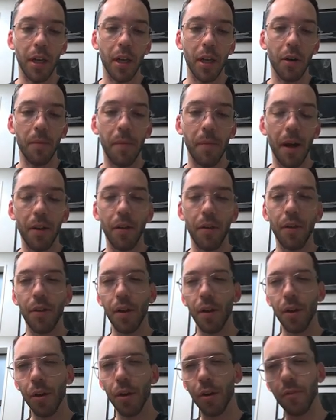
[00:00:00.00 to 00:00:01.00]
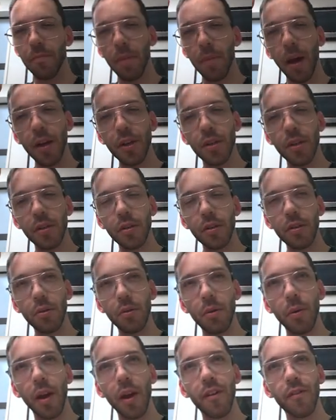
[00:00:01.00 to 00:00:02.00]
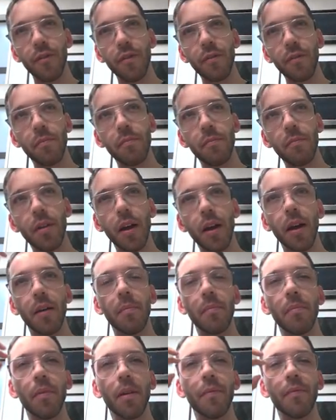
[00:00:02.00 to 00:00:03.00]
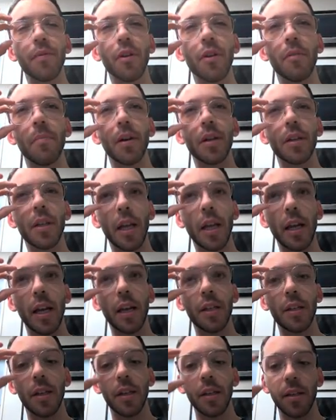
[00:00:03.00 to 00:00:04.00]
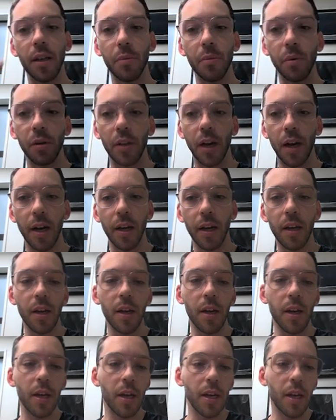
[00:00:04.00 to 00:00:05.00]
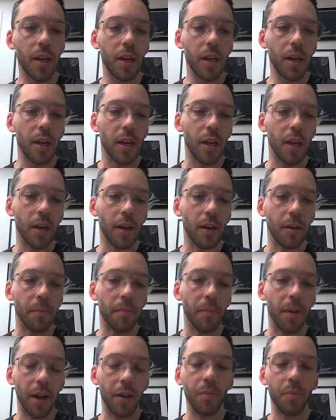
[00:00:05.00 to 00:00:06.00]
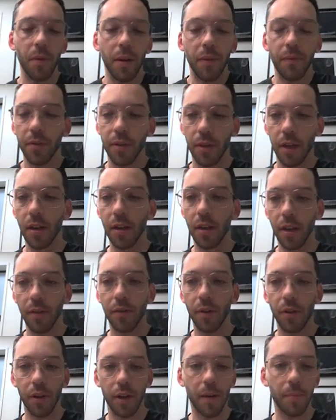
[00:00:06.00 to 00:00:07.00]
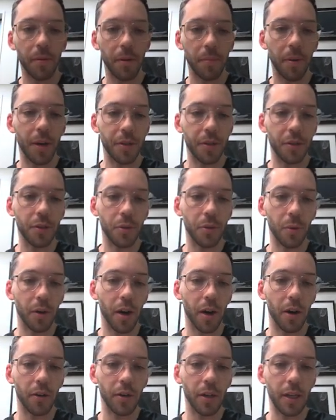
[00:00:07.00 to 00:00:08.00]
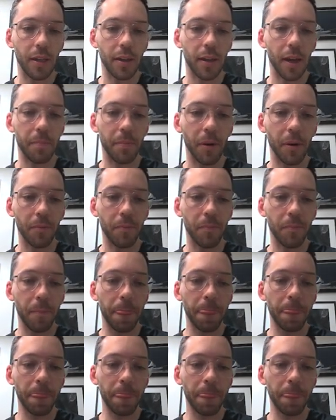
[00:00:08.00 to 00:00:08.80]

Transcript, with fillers: You know, about a third of patients who have lymph node metastatic SCC will die. And we've seen it. I've got a couple of patients who are currently in that boat.